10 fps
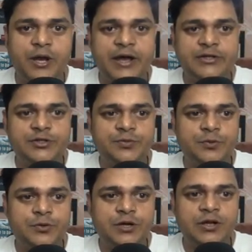Azure
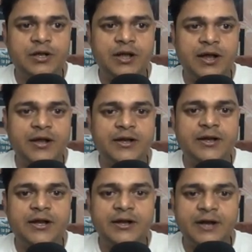portal and
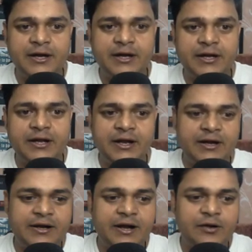create container
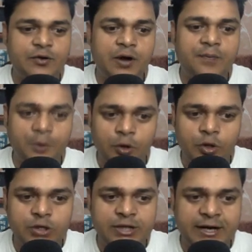and try to
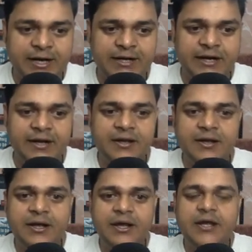upload the data,
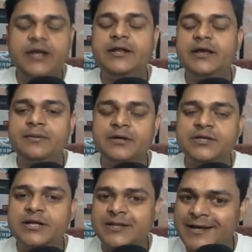it gives us
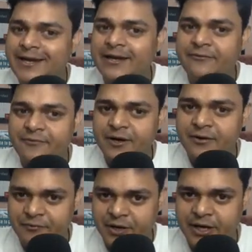a three
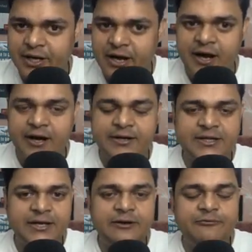different way or
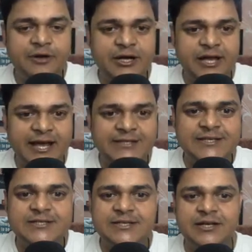three different
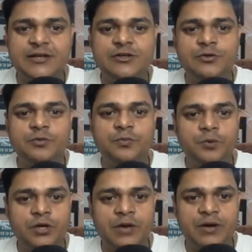access tier to
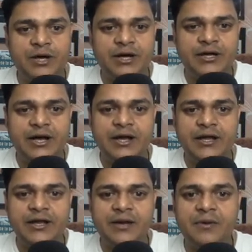put our data
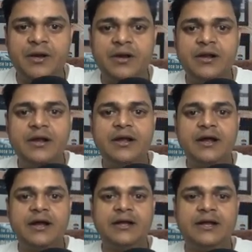in our
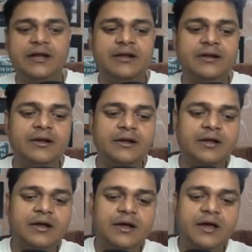container.
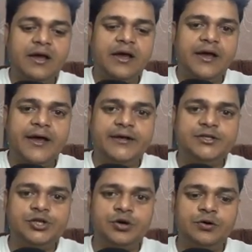
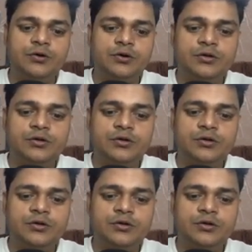Azure